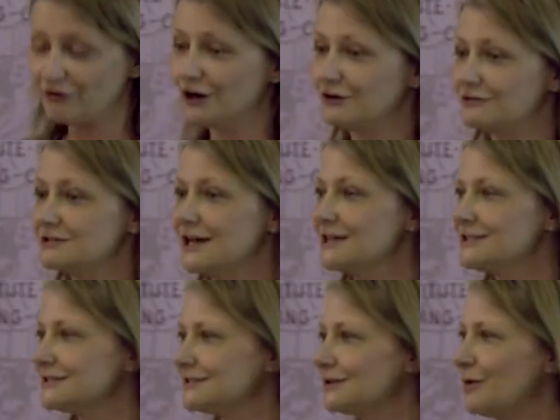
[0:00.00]
road
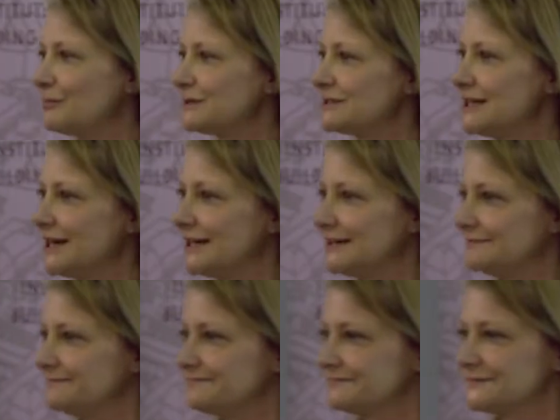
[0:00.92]
heading to Compostela.
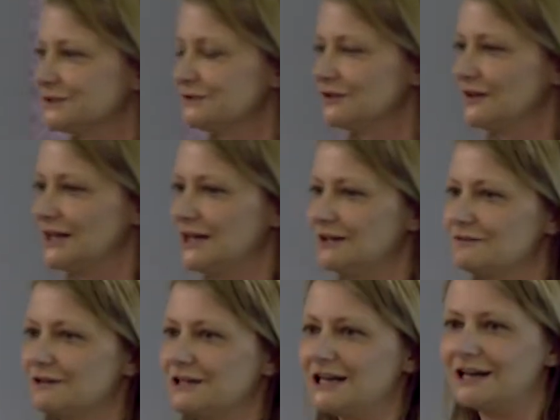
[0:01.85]
So you've got that
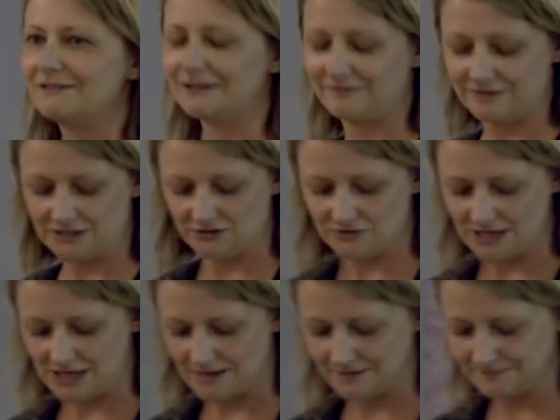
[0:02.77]
lovely layering of history
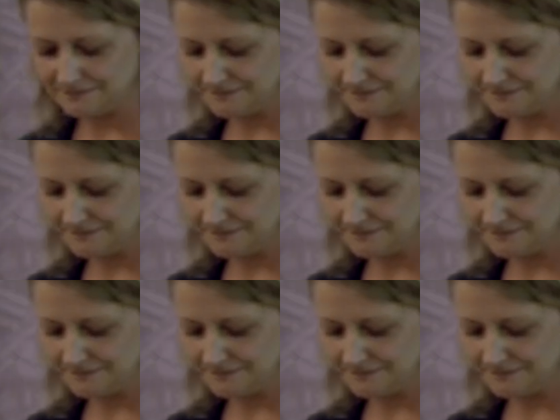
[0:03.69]
there.